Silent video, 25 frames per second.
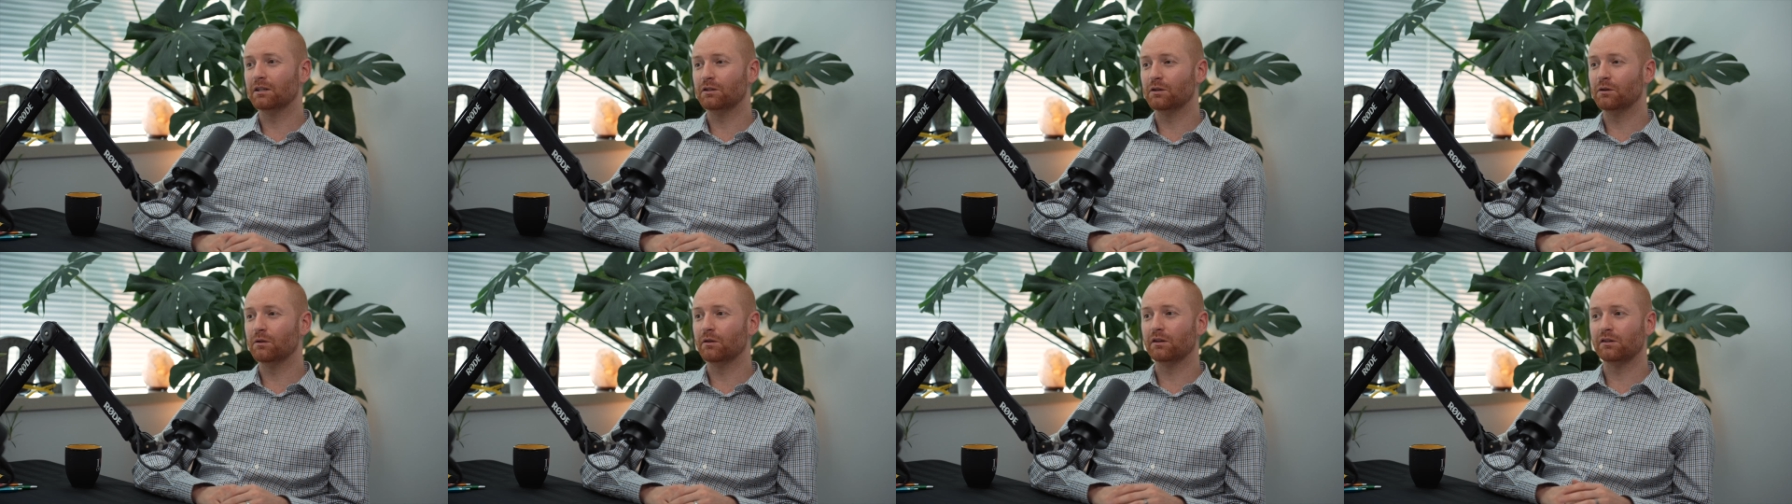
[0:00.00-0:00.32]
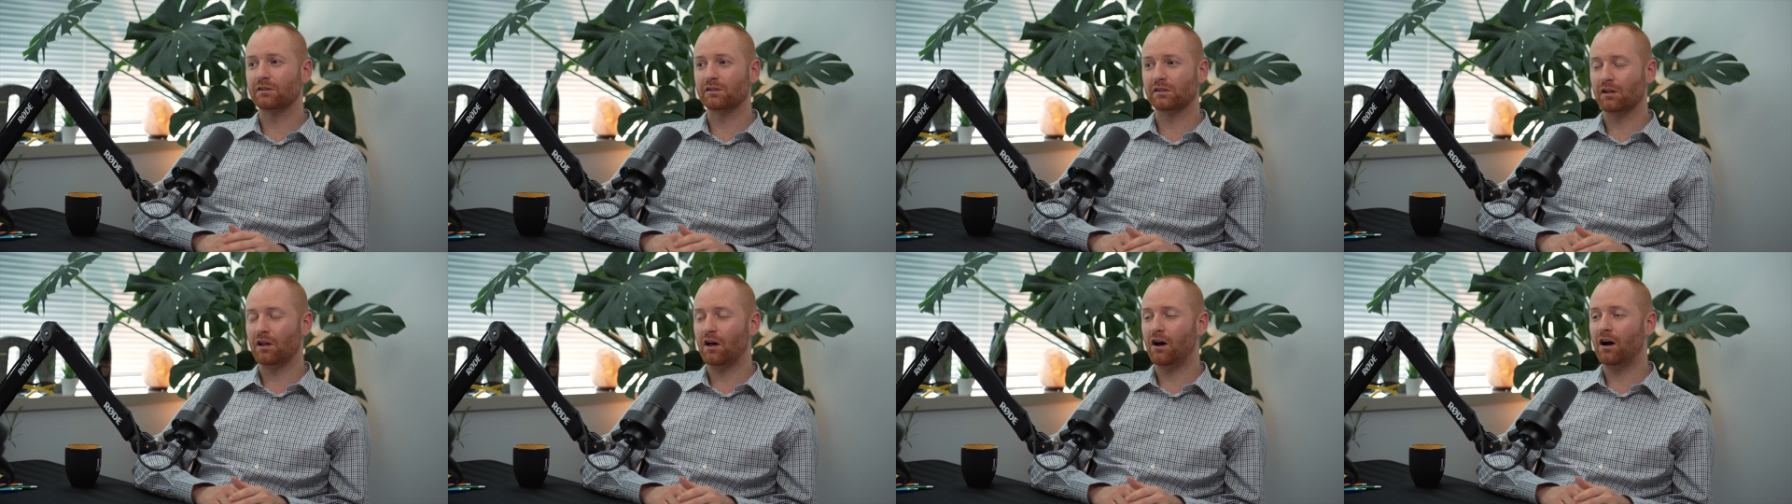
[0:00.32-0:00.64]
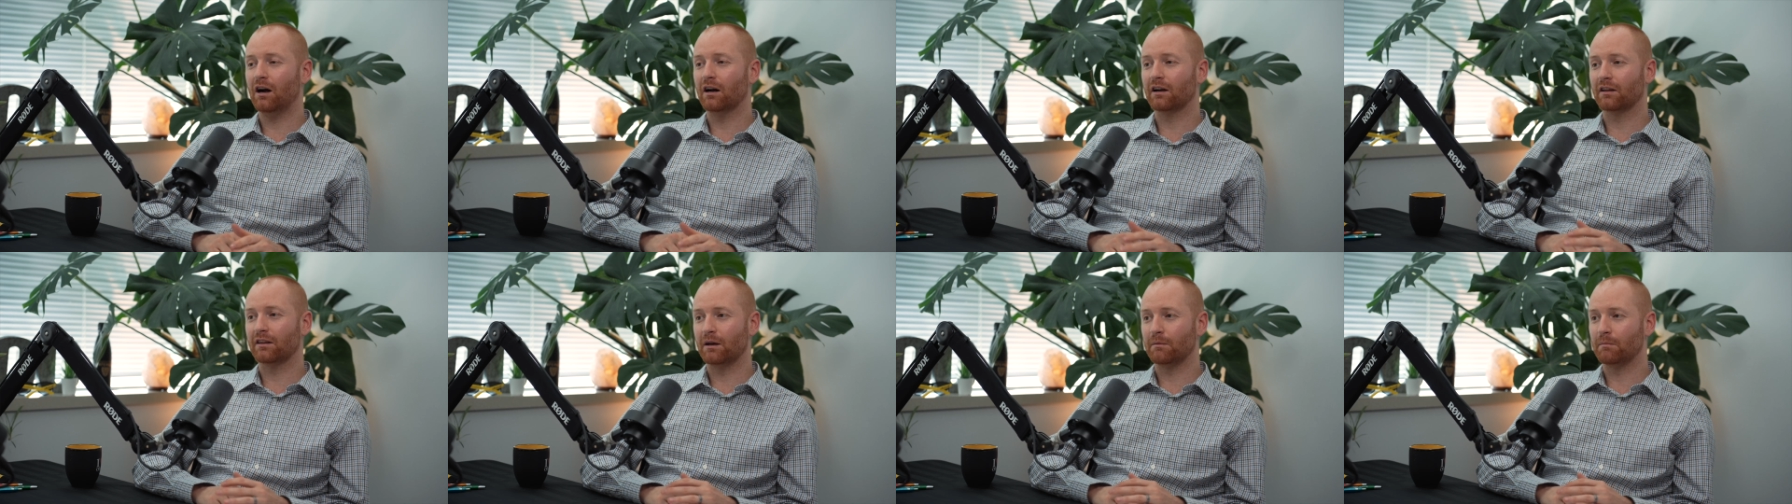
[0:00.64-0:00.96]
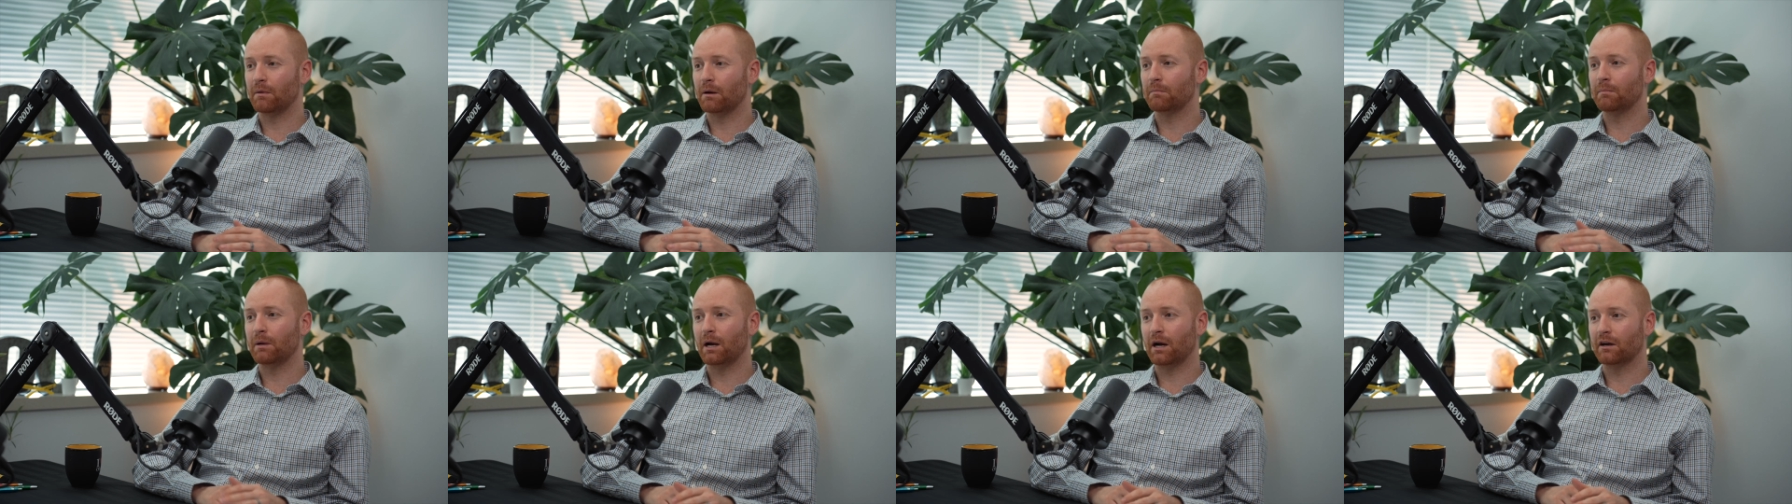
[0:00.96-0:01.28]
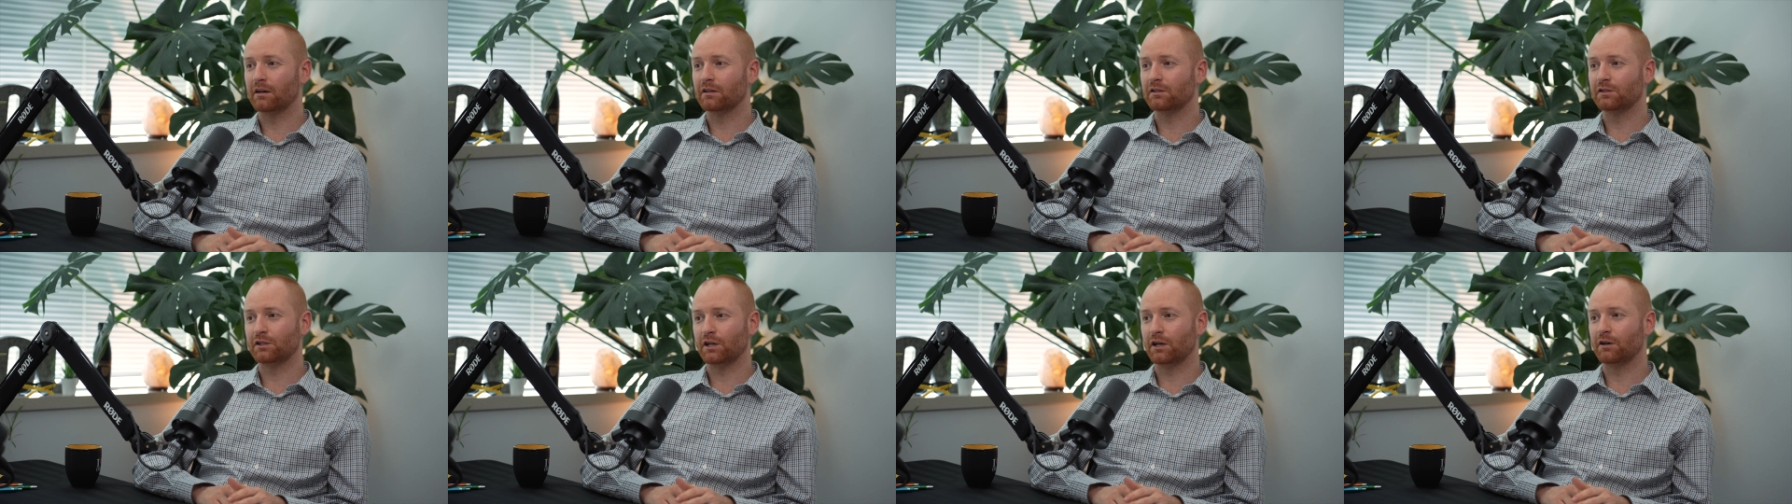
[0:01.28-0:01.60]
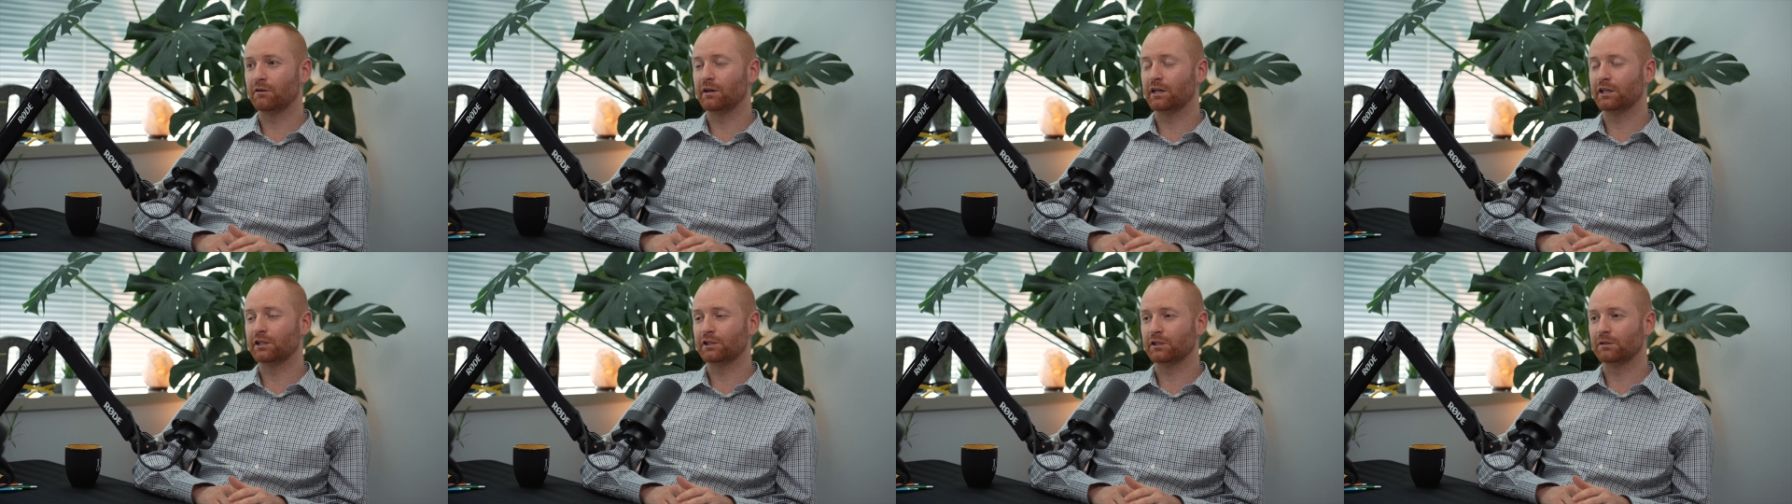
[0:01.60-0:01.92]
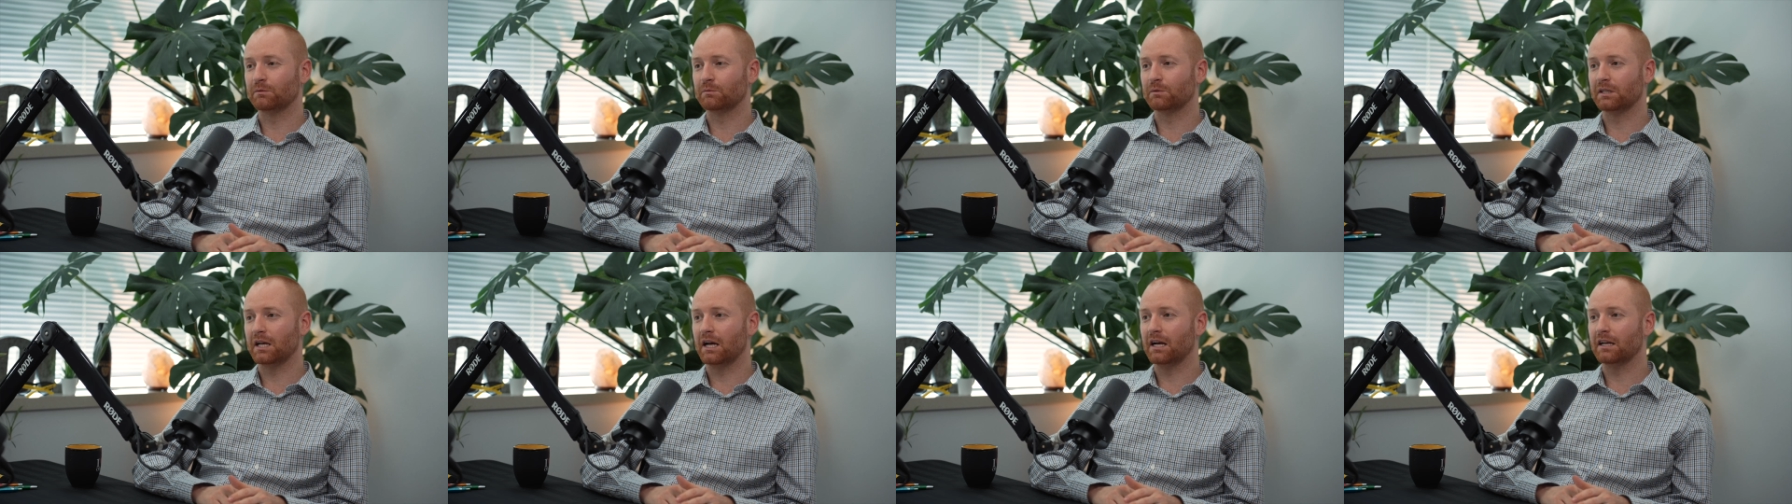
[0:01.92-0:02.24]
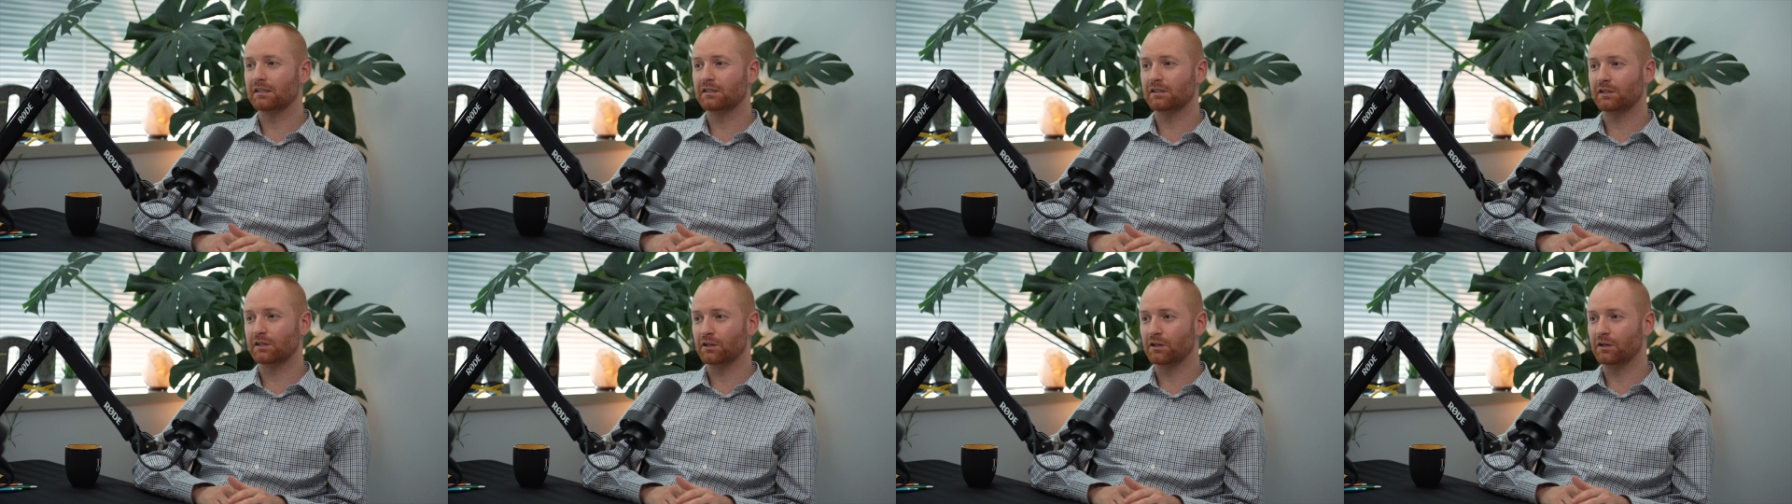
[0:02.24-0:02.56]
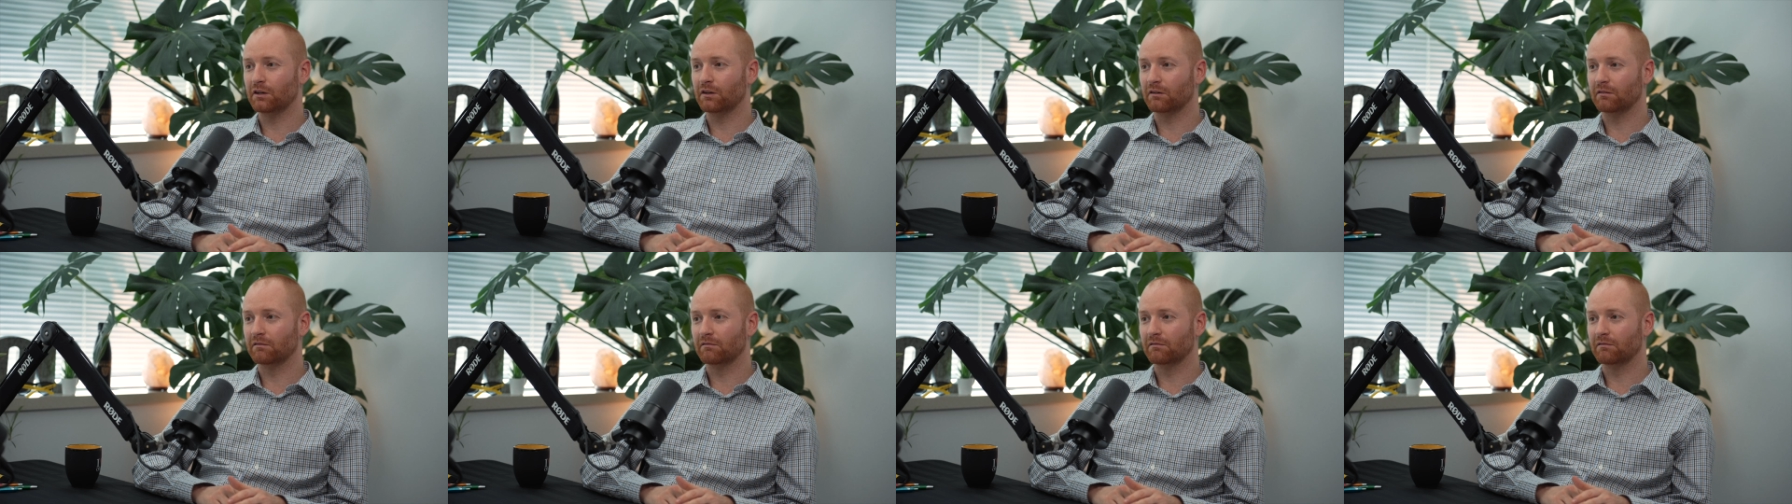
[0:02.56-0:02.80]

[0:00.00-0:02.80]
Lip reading: do the slog that my parents' generation was asked to do.